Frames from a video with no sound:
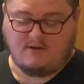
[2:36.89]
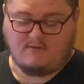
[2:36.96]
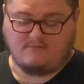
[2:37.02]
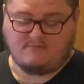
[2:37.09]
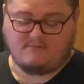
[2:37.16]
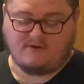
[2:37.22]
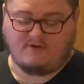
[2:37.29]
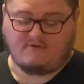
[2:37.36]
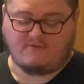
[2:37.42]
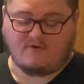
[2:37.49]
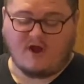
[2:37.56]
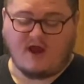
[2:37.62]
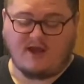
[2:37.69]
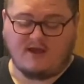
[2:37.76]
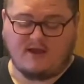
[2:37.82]
They're
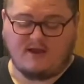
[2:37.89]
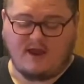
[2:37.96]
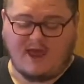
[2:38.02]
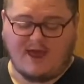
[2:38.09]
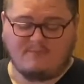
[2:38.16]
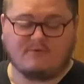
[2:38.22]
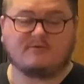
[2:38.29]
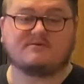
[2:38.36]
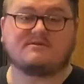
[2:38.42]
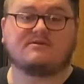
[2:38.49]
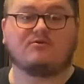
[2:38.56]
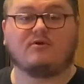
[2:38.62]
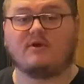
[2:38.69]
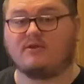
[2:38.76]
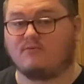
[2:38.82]
fried apples. You
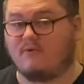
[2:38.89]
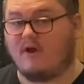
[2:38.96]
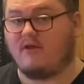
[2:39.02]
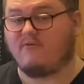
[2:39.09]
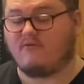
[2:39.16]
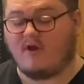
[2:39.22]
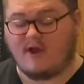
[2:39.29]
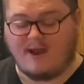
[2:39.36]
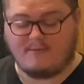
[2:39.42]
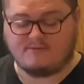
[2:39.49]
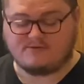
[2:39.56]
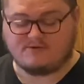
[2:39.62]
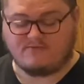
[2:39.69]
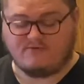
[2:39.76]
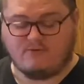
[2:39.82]
get the regular fried apples, or
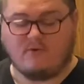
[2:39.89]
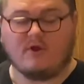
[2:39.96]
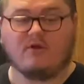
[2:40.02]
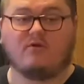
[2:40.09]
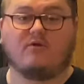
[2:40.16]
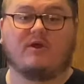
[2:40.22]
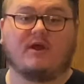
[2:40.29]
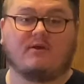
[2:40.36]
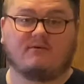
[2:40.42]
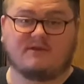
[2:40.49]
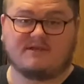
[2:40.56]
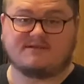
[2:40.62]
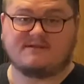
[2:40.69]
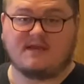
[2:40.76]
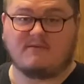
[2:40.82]
if you want, you can get it with the
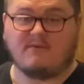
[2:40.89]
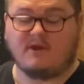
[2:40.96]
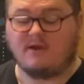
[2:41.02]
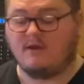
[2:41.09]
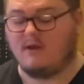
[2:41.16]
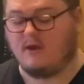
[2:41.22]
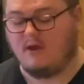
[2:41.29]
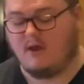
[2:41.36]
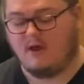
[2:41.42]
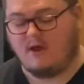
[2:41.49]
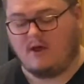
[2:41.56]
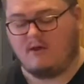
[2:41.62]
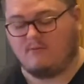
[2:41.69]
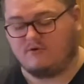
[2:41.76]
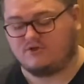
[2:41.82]
cinnamon,
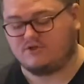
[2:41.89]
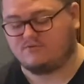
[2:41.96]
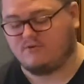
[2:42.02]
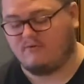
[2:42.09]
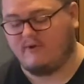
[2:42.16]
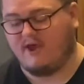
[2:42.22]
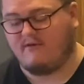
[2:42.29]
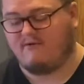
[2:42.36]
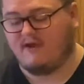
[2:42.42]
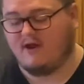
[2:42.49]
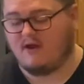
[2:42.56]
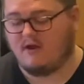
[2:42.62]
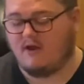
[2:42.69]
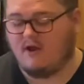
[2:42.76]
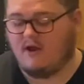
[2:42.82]
which is what we have
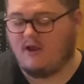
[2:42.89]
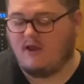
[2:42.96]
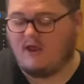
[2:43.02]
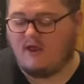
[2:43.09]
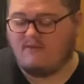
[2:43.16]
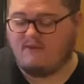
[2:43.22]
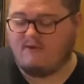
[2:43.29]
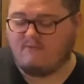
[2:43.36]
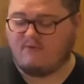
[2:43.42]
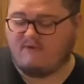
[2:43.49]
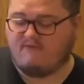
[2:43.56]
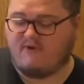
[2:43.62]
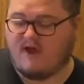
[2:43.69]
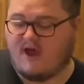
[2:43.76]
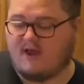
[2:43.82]
here. And then we've
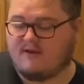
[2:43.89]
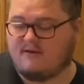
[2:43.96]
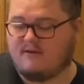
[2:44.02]
got